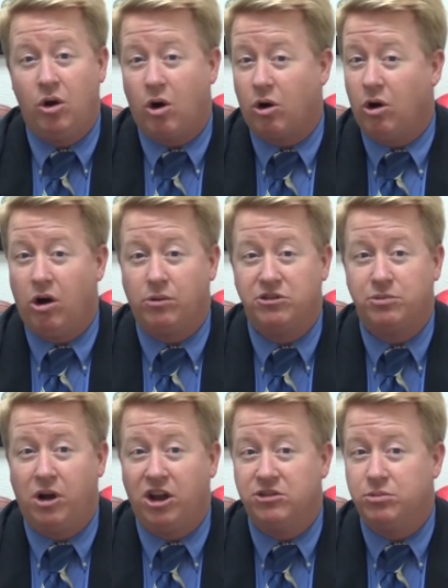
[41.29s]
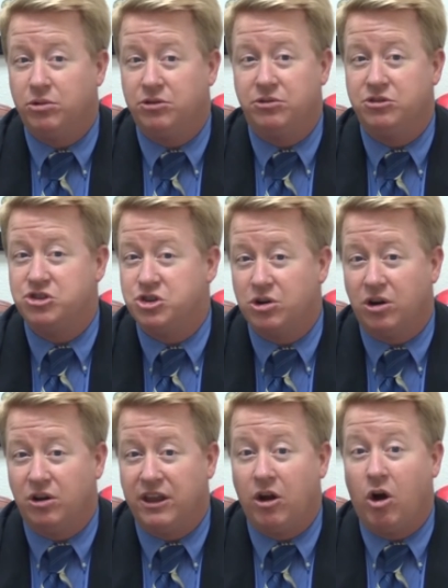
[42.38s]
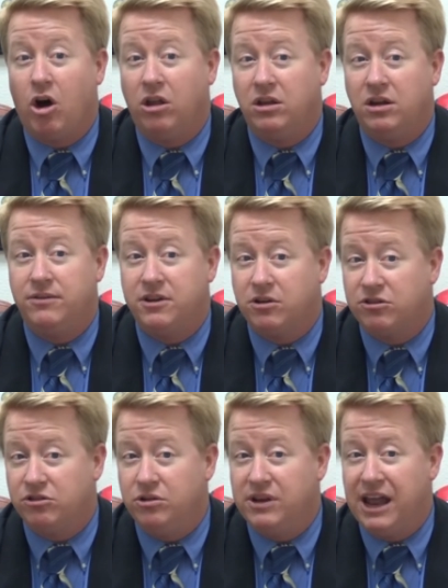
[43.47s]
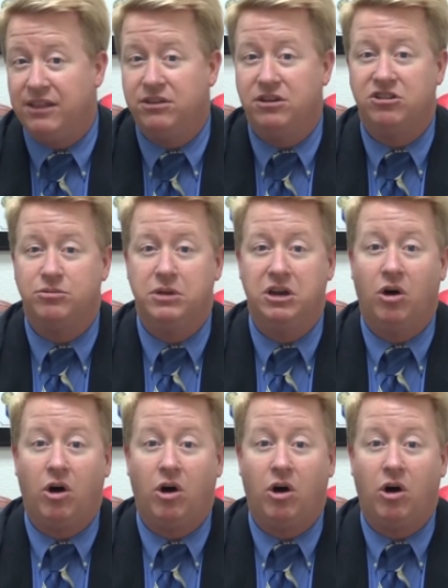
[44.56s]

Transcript: are all responsible to ensure that all of their student athletes meet